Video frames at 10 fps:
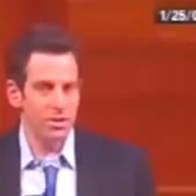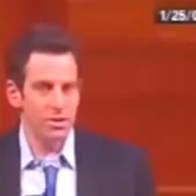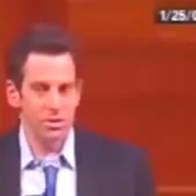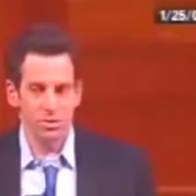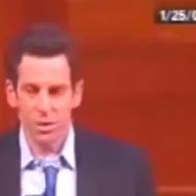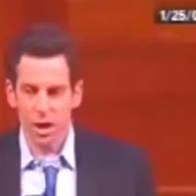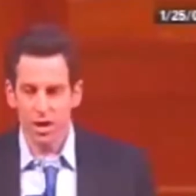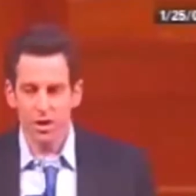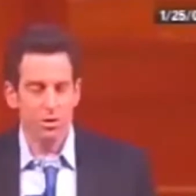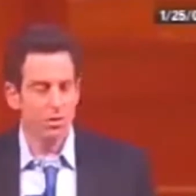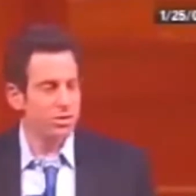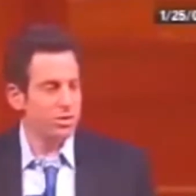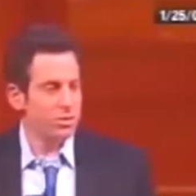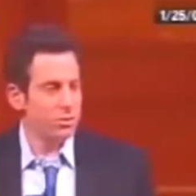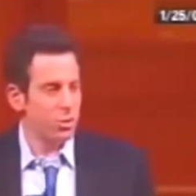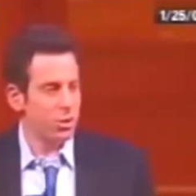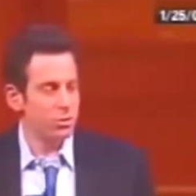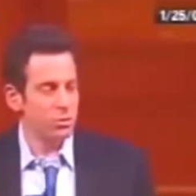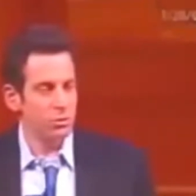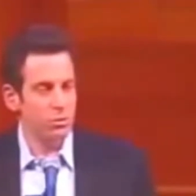it, so, so I argue it's, it's the
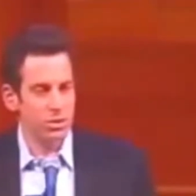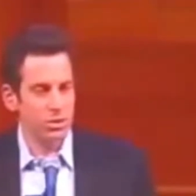wrong tool